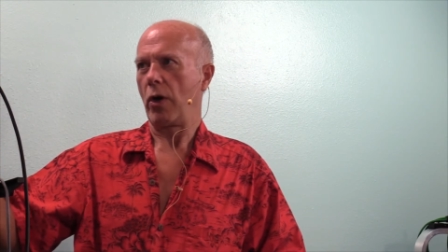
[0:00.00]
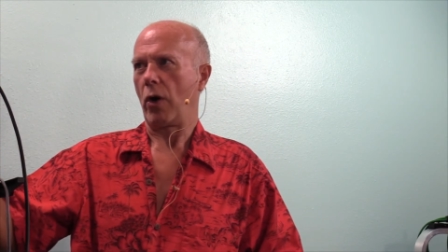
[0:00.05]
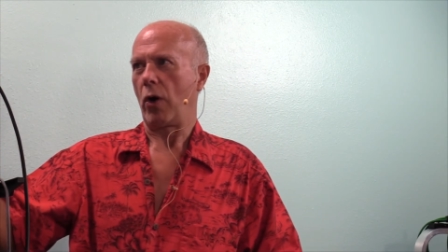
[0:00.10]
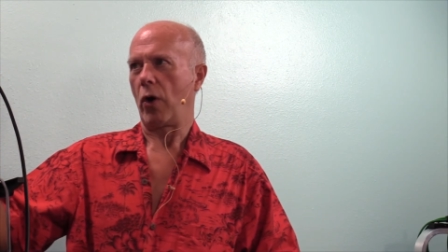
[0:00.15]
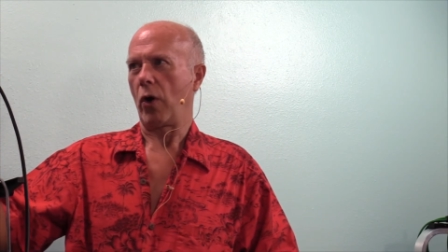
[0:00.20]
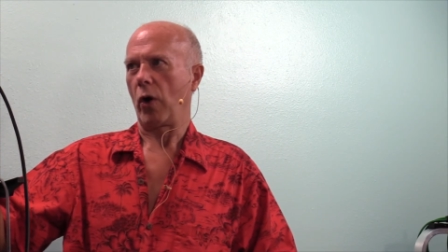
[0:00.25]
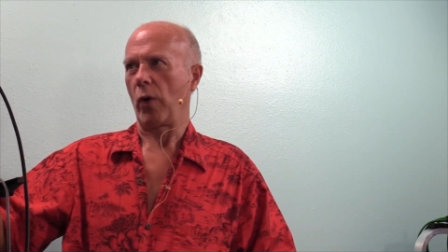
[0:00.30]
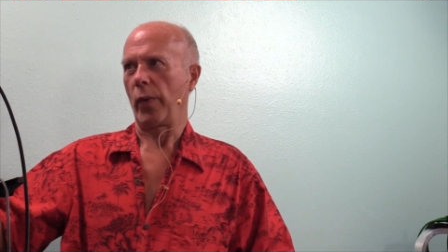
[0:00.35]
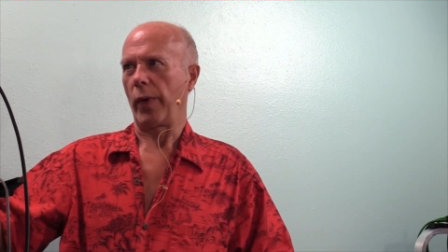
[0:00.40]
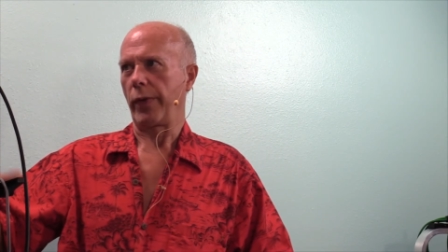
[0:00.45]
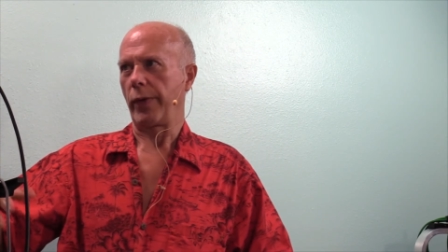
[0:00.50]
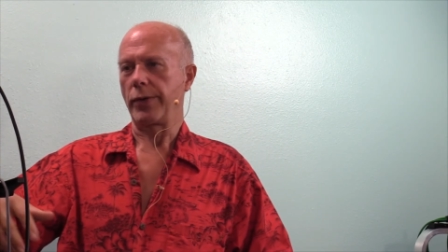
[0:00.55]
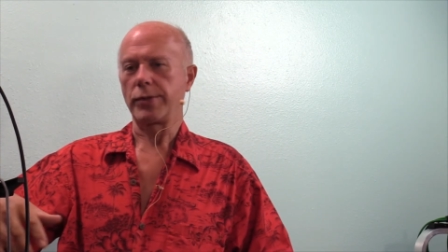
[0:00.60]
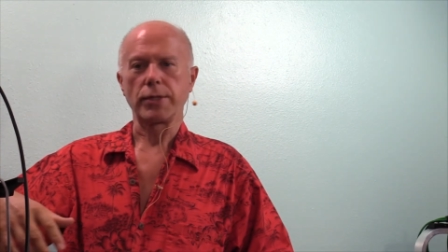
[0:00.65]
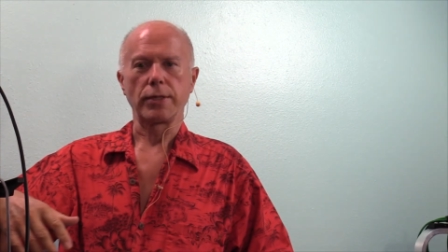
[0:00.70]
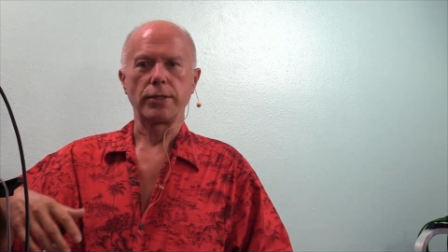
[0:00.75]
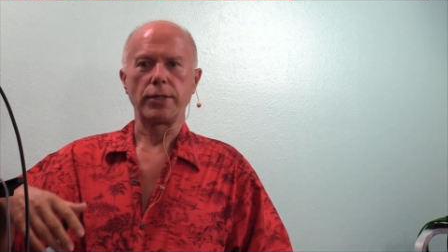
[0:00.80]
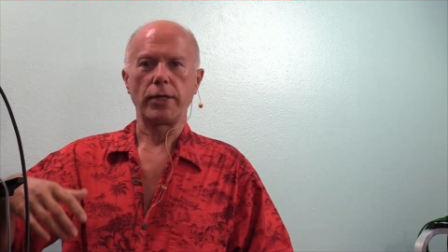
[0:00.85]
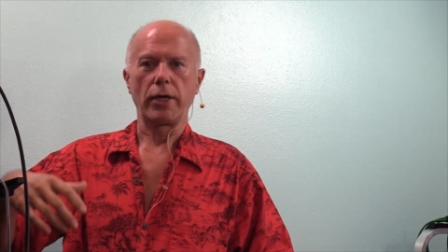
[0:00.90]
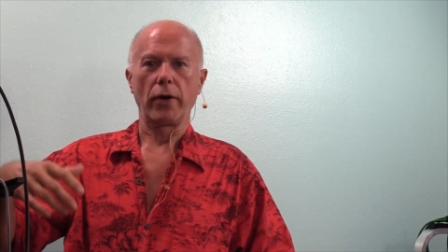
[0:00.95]
or whether it's
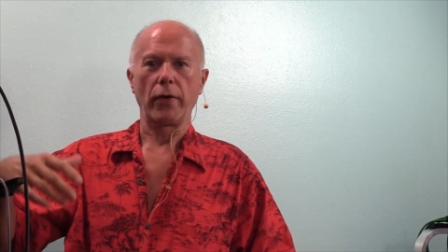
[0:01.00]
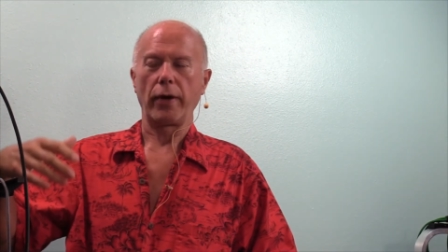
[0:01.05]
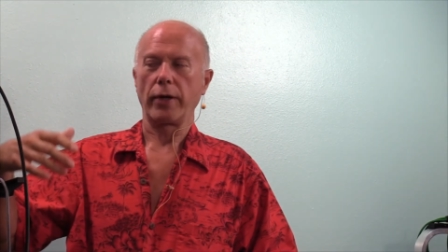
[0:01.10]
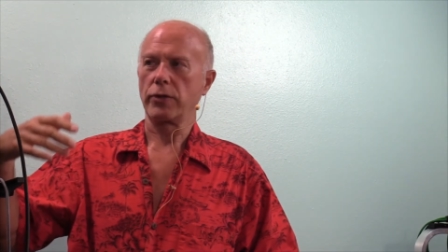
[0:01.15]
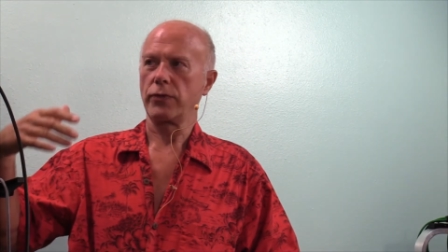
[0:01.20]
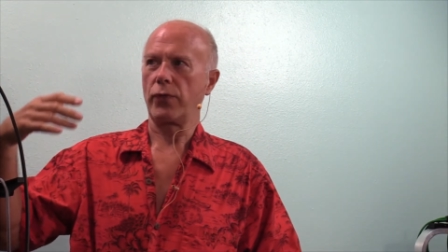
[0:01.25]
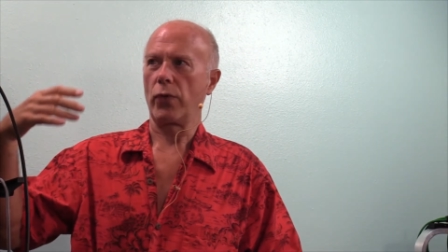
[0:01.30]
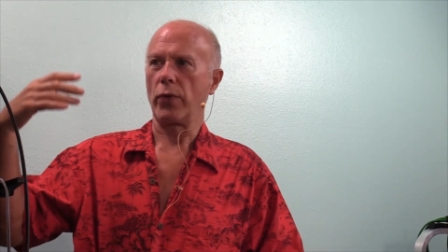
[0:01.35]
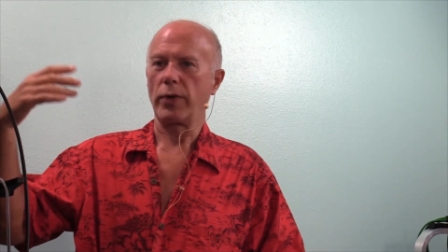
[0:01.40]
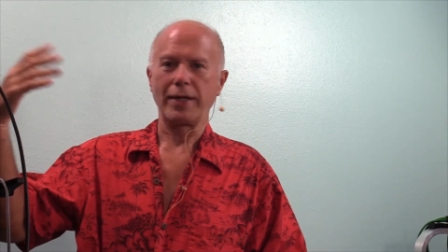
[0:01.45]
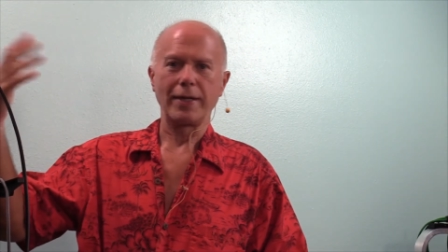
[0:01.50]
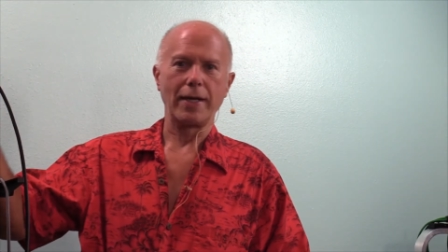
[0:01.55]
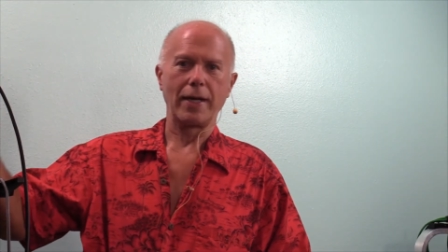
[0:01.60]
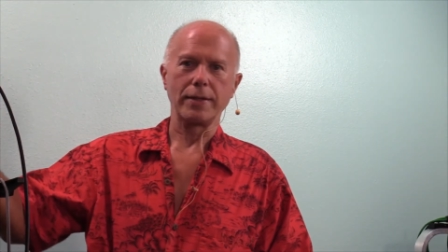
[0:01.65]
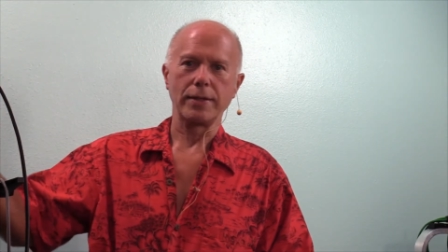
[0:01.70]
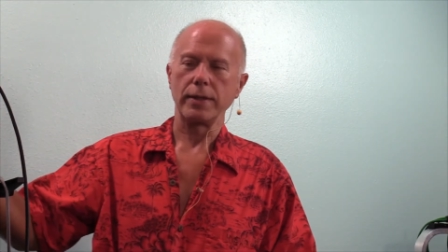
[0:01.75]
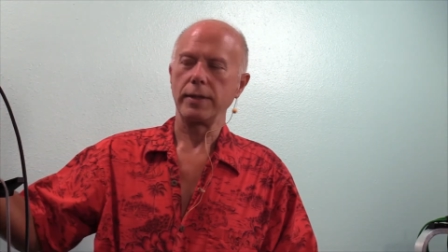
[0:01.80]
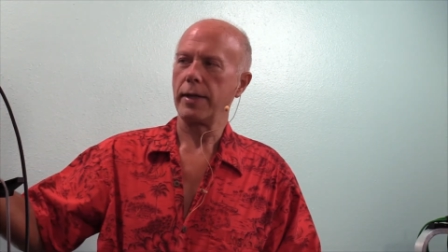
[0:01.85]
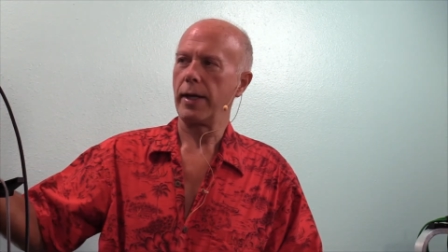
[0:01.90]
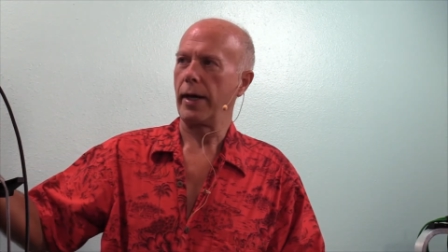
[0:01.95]
a TRX 40
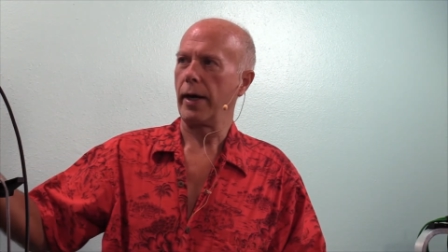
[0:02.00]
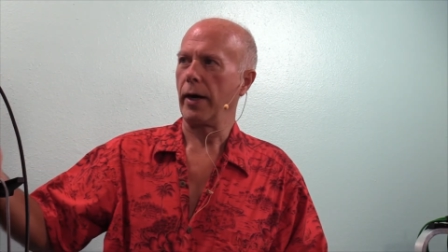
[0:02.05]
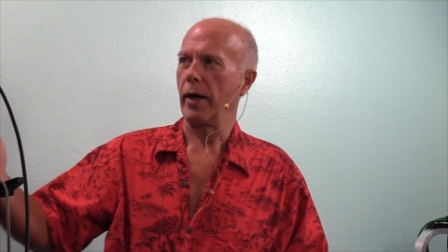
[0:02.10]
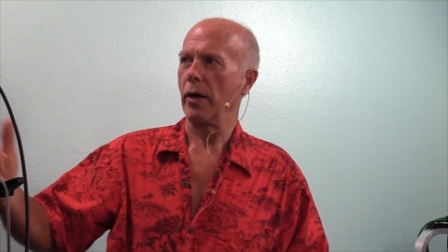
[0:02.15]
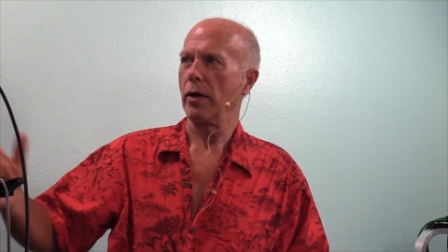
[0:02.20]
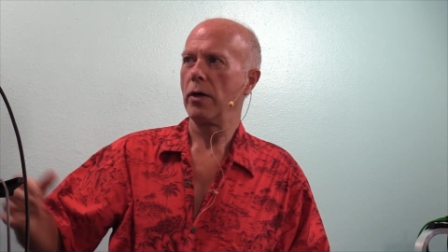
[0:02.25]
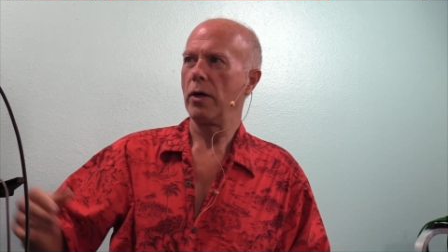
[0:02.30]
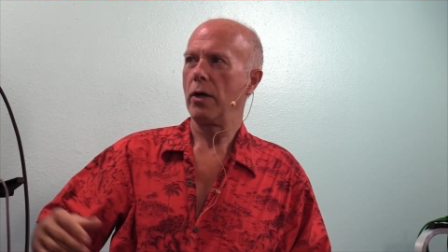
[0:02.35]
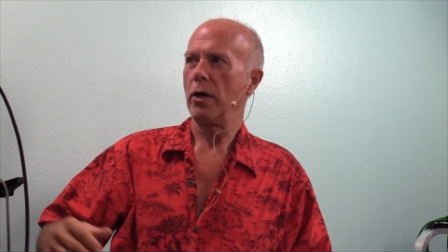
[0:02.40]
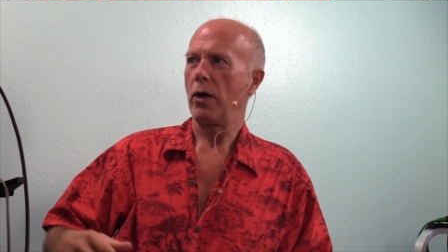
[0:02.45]
Designare,